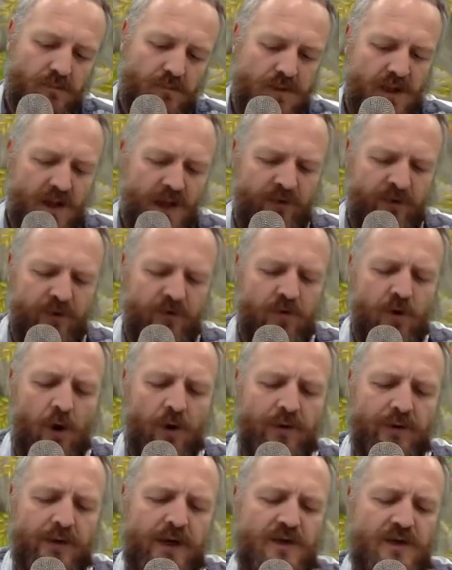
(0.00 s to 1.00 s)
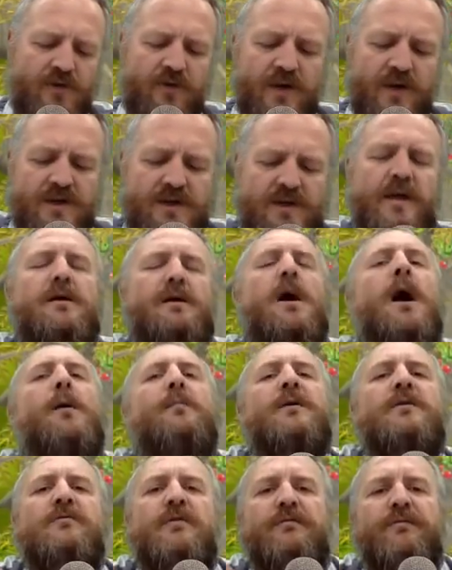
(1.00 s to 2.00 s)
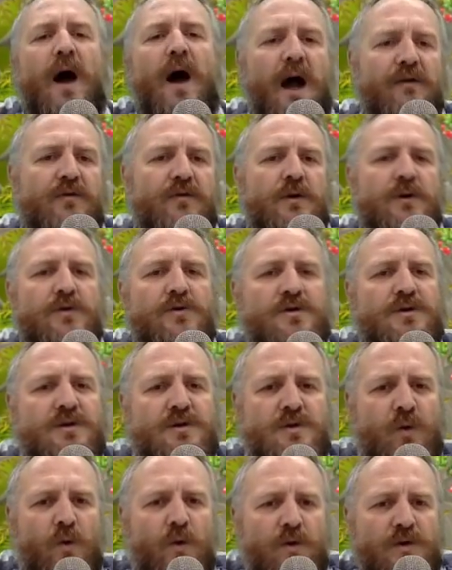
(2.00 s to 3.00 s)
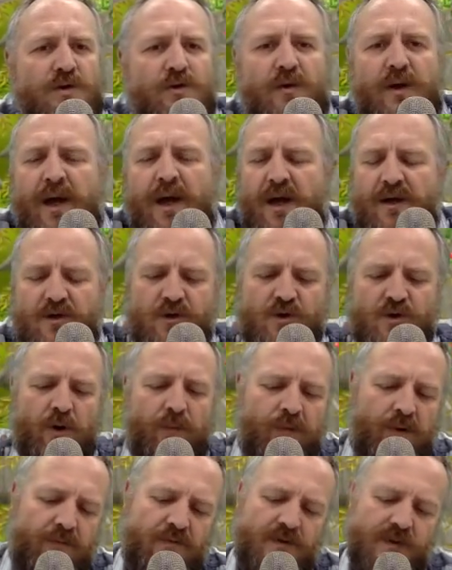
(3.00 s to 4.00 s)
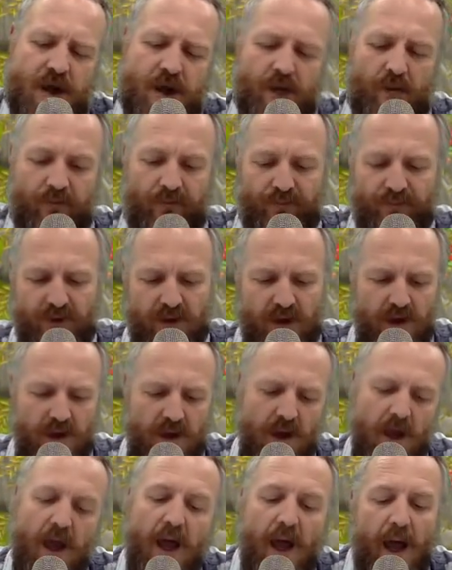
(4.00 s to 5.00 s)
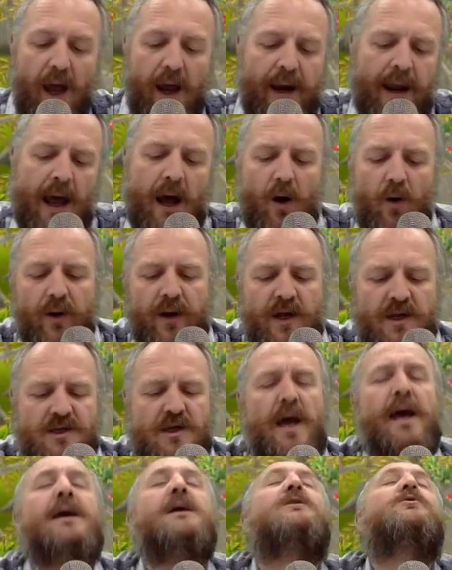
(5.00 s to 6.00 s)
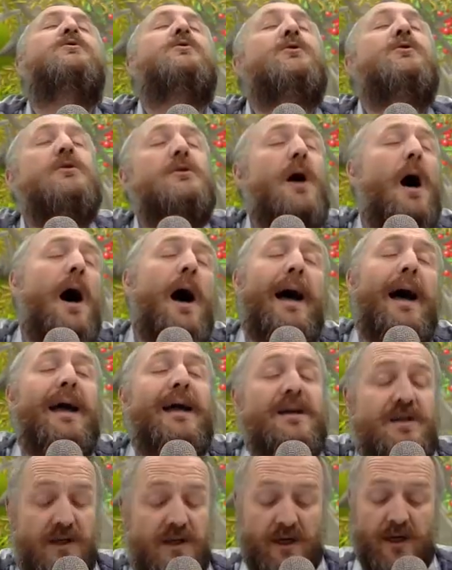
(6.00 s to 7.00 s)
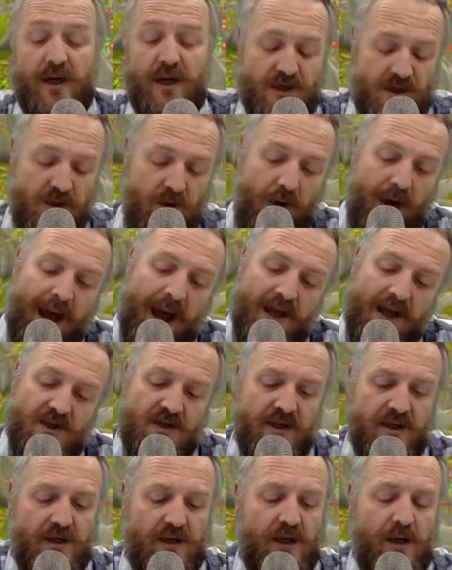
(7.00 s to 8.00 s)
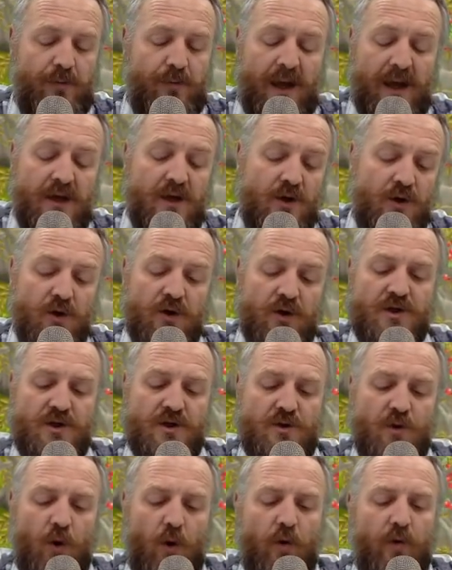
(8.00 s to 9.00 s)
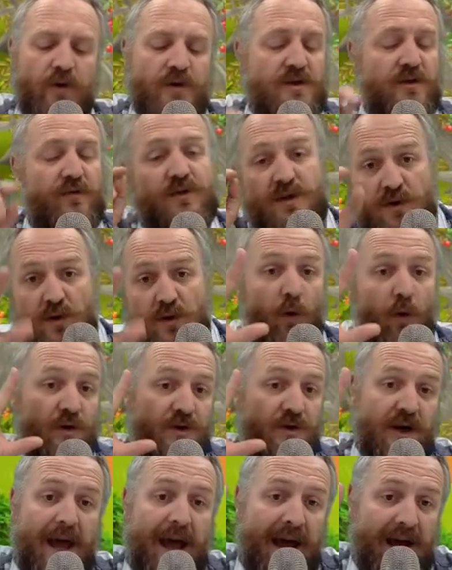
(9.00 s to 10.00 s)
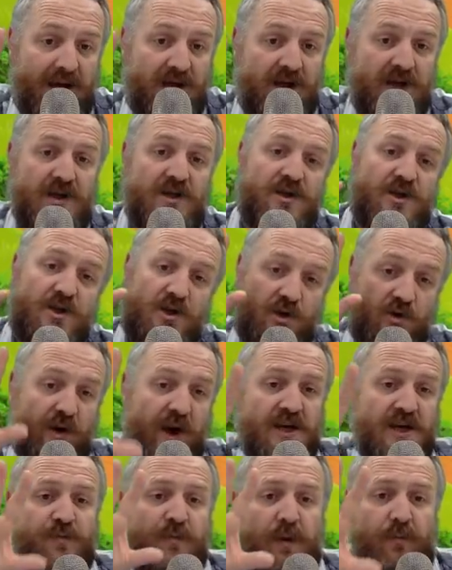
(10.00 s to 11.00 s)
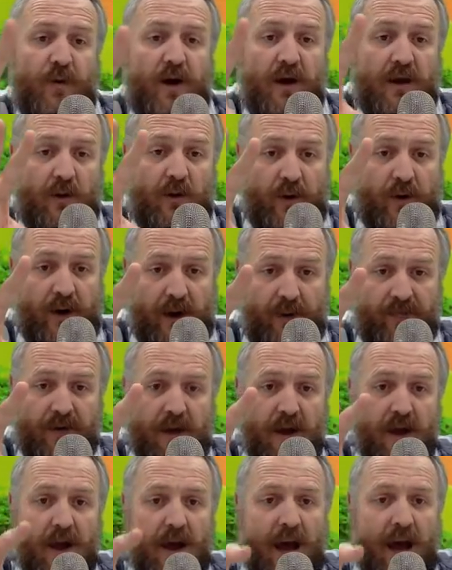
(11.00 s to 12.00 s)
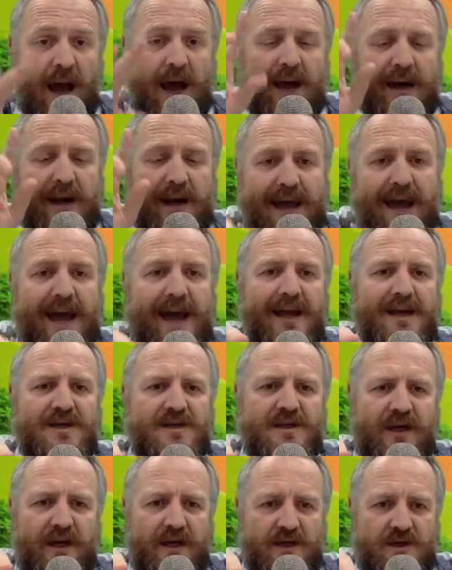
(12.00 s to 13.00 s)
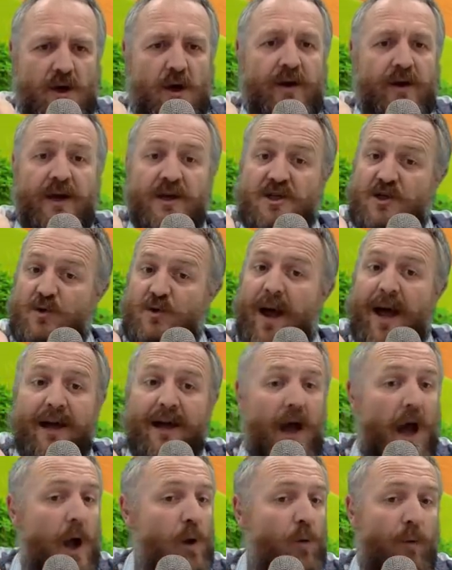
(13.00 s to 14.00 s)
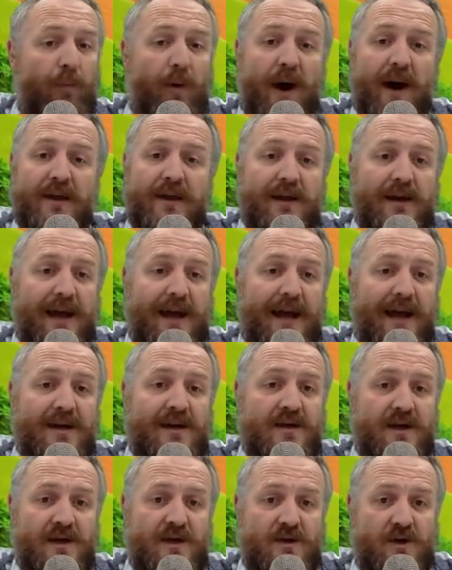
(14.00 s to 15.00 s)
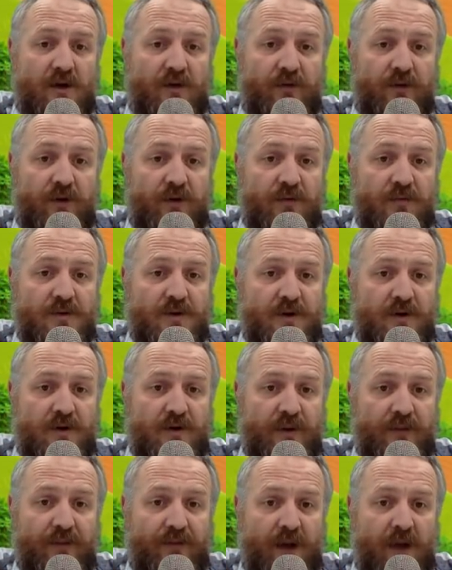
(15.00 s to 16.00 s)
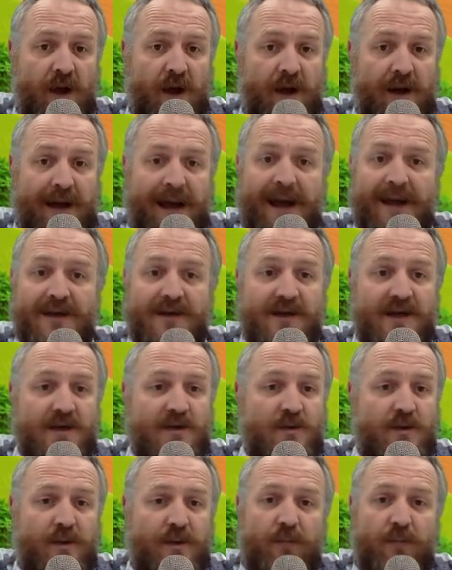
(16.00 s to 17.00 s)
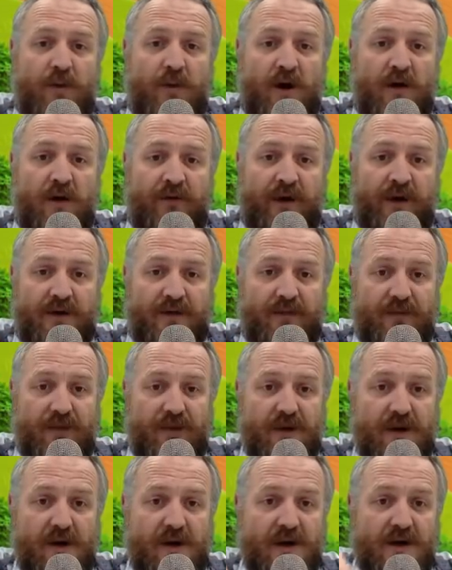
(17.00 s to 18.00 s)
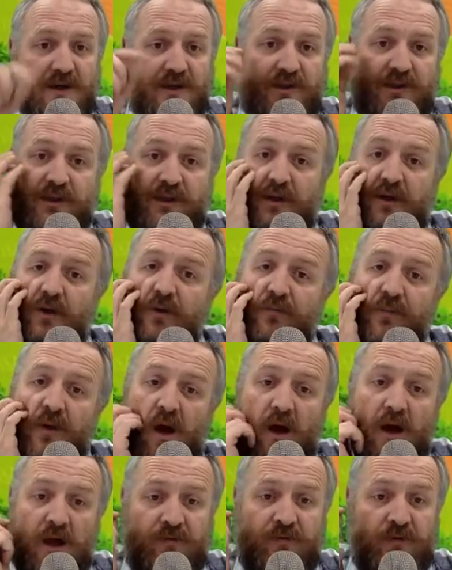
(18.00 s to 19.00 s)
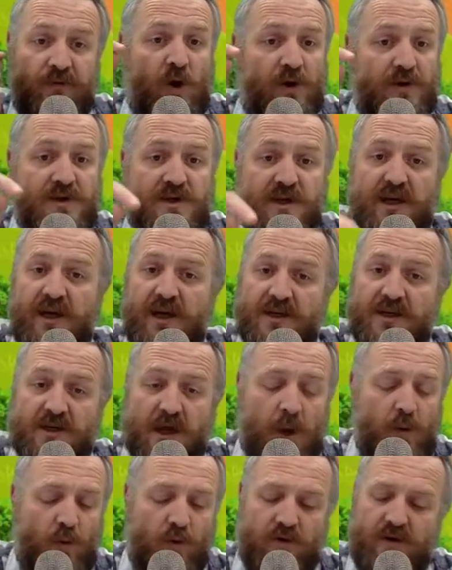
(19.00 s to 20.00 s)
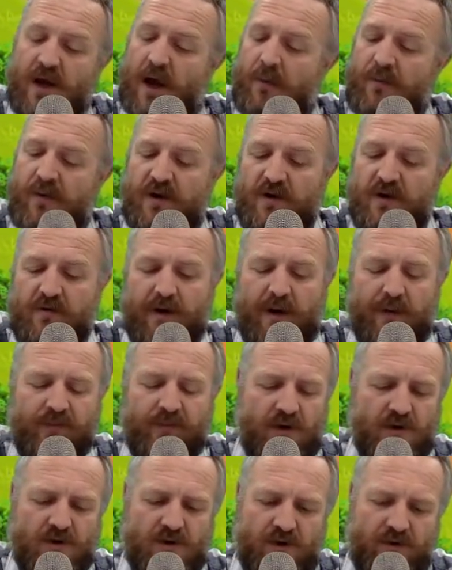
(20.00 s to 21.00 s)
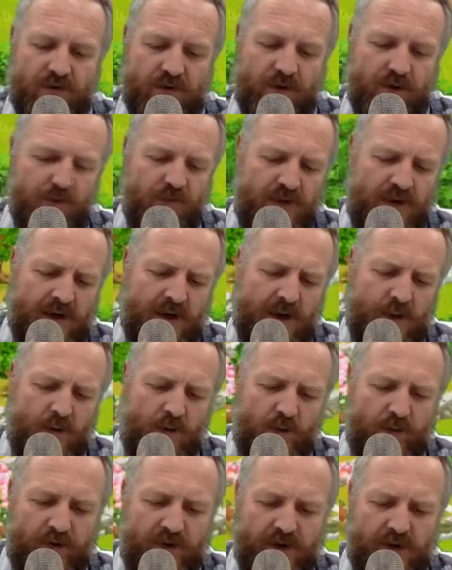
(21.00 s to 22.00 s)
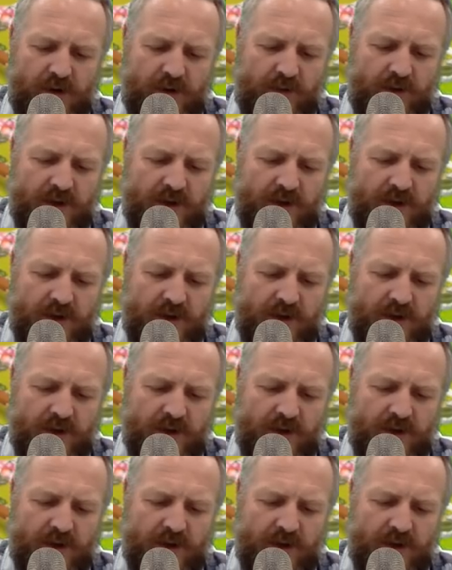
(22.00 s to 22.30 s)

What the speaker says: If you've got dead trees and they can't be revived, use the saws you can to chop them down. Now, it's a good idea to actually keep a good storage of saws and axes. Trust me, by the way. Land deeds. Okay, Swag, I will buy the land deeds off you. Sorry. Land deeds would be perfect. Sure. If you've got deeds, I will come and grab those off you, and that will bring up my